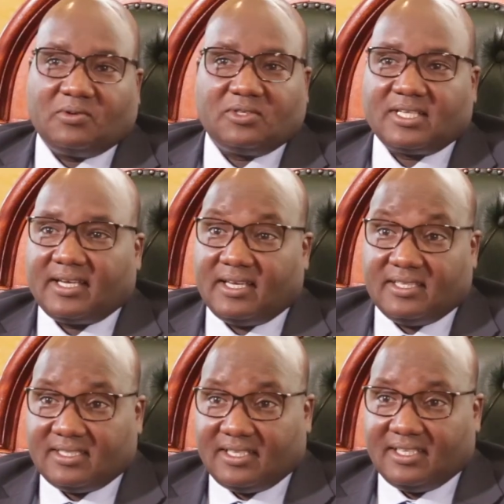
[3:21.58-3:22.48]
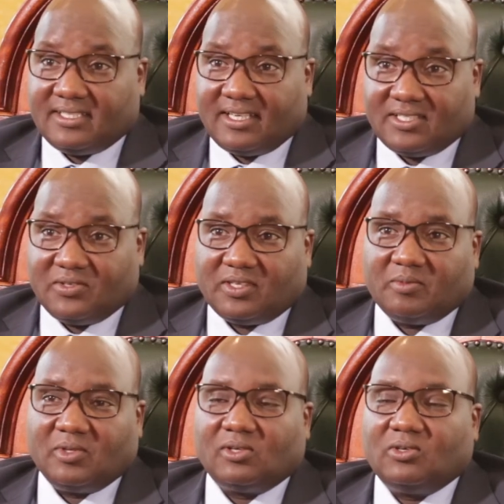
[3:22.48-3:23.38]
there was a case at the International
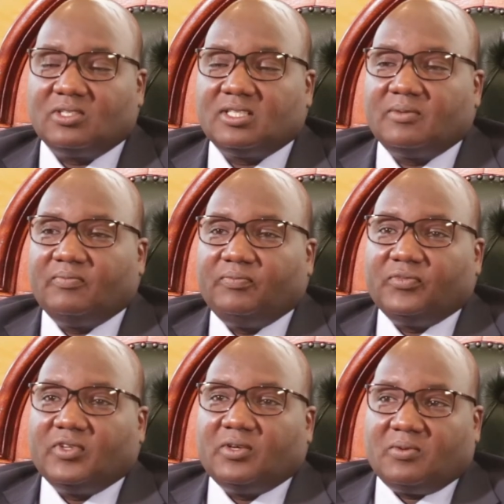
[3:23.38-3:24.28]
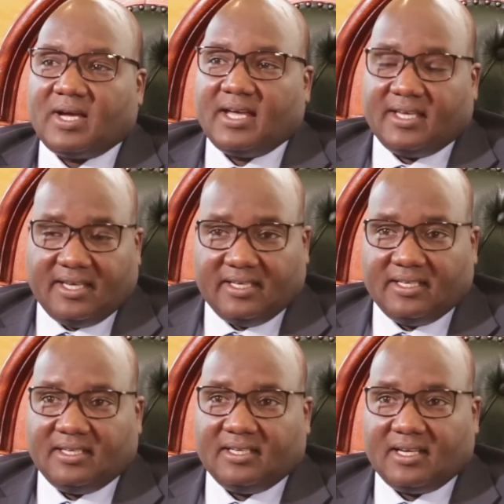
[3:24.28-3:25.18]
Criminal Court where,
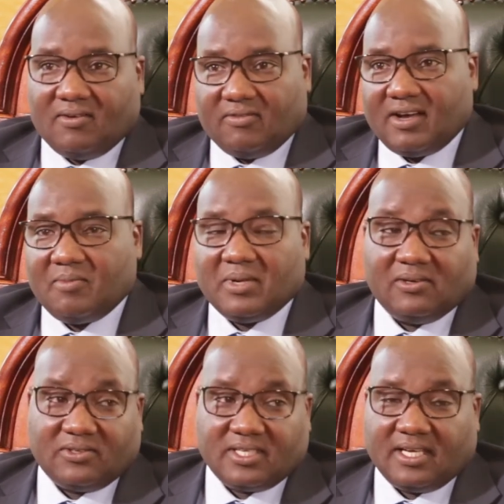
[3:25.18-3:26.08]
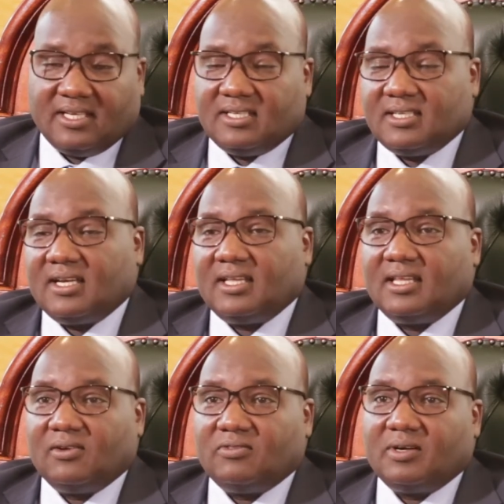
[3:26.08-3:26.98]
again, our firm alongside
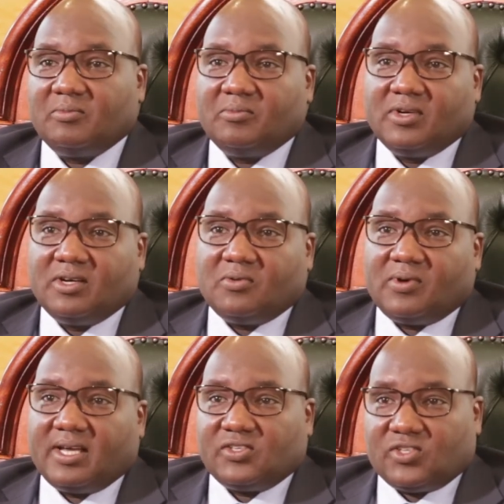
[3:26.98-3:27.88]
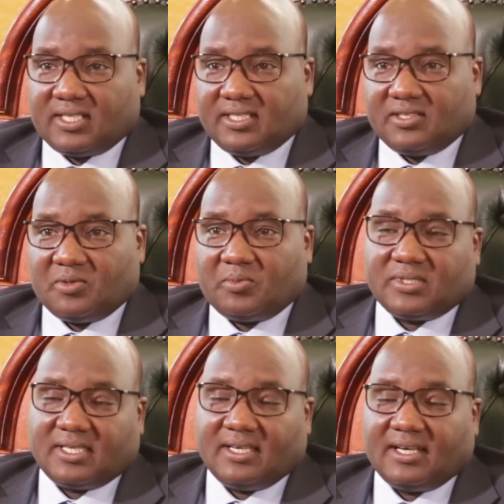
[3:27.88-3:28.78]
another law firm were instructed to
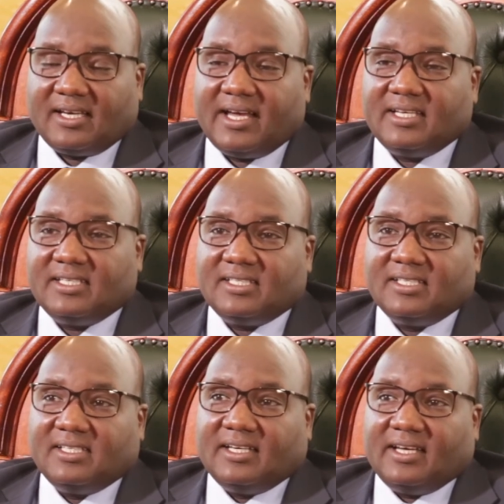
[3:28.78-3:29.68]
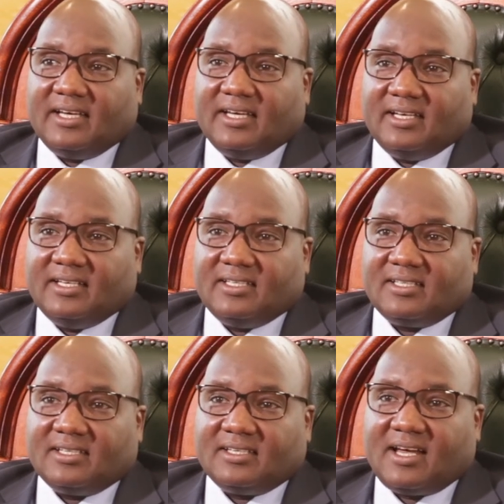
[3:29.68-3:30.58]
represent a client. And
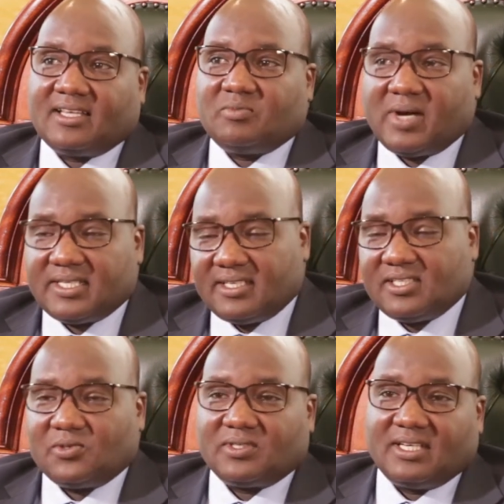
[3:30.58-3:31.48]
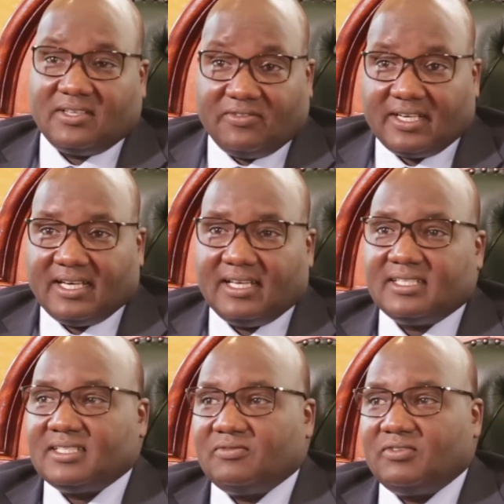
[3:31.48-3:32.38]
as much as it was a
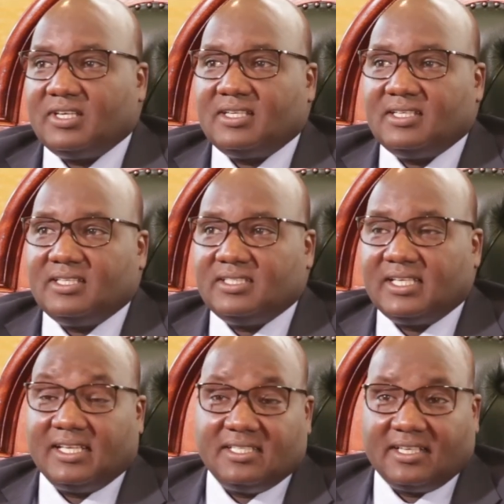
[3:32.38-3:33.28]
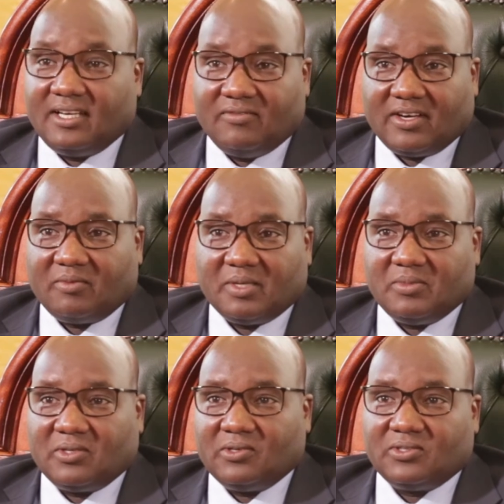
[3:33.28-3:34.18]
difficult, very challenging
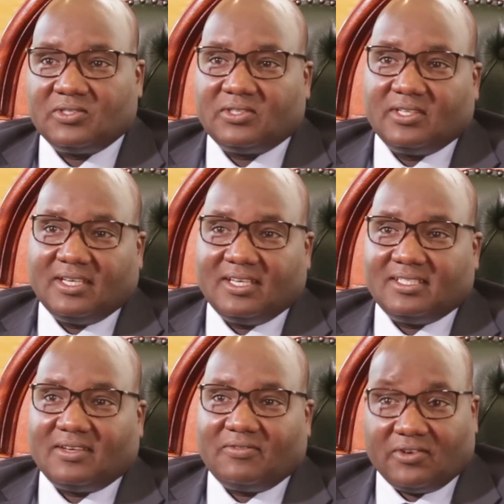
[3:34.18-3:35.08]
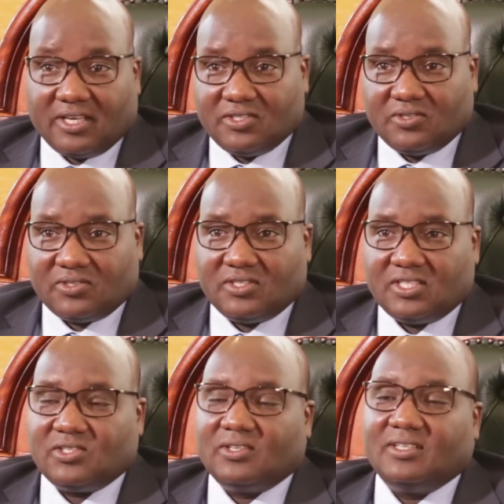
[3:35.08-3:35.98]
environment because it's a foreign
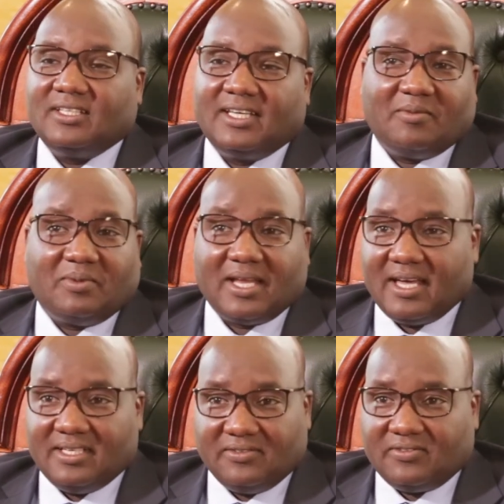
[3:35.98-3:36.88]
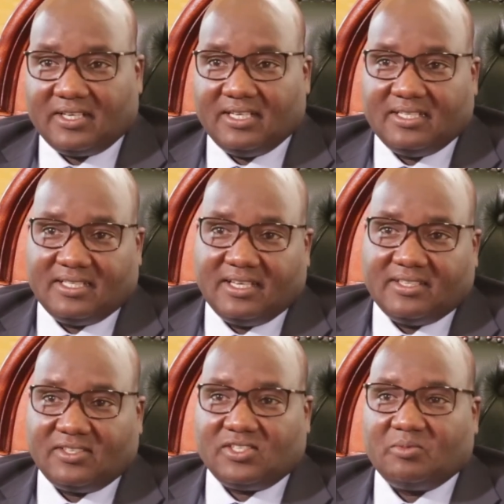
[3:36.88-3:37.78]
jurisdiction, they apply a different
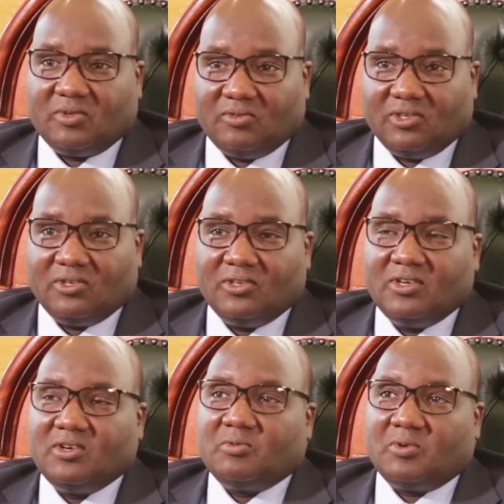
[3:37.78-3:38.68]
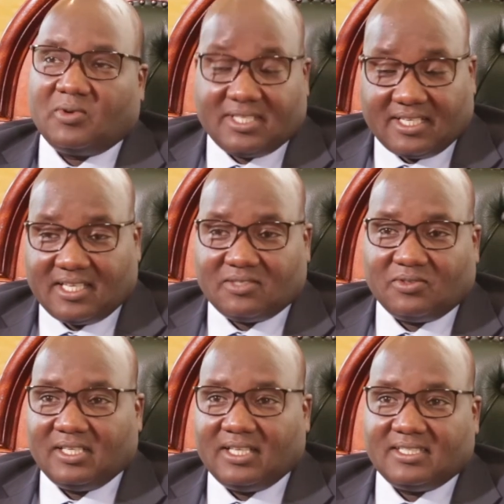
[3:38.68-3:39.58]
system of law, we were
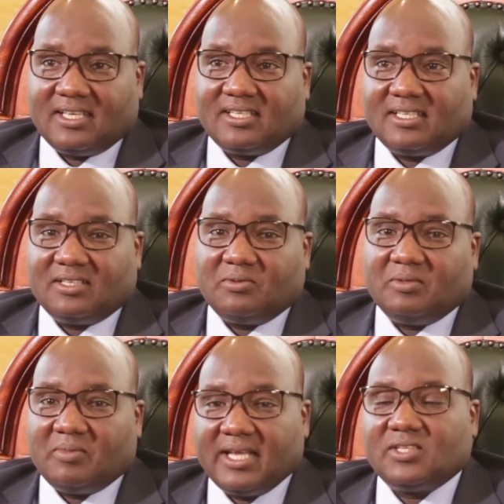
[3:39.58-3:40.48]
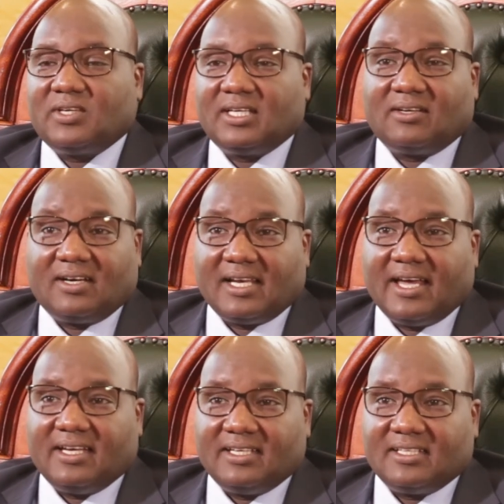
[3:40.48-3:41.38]
successful in the sense that we managed to get our
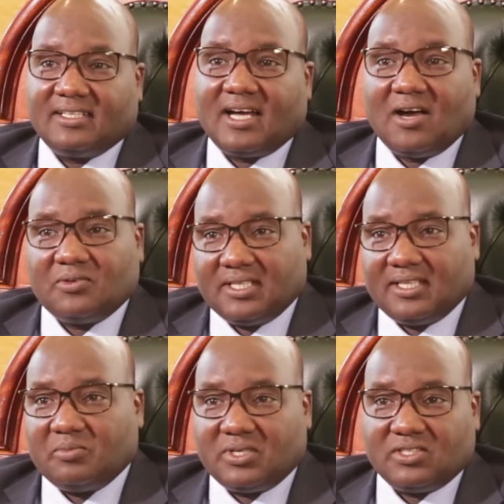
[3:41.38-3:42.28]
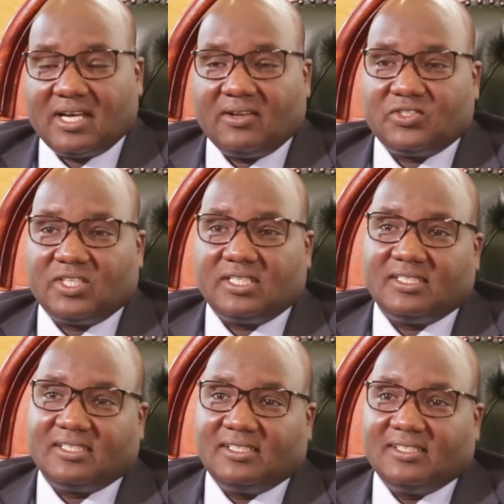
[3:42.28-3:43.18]
client out at the pre-trial
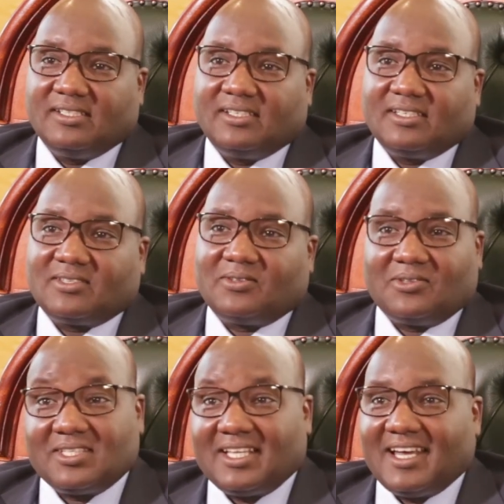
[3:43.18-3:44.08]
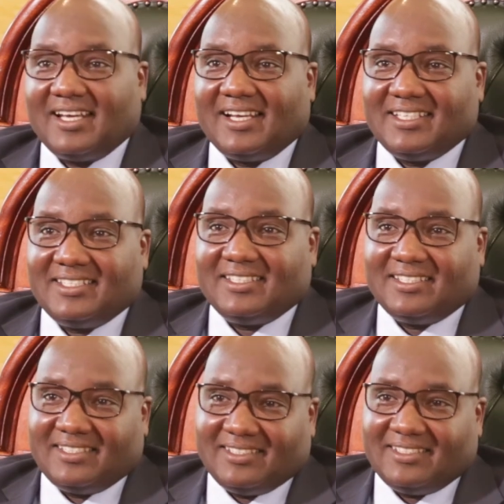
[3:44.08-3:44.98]
stage. So those are the
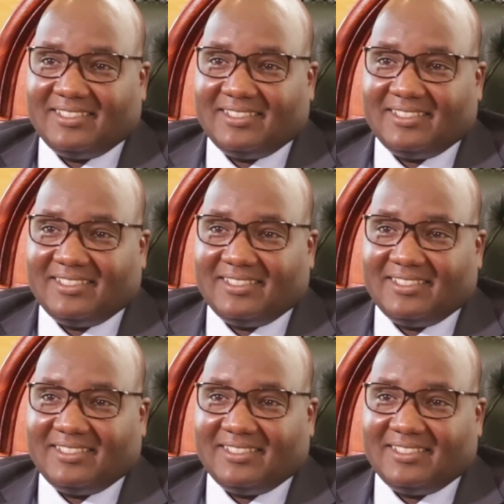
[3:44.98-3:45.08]
highlights.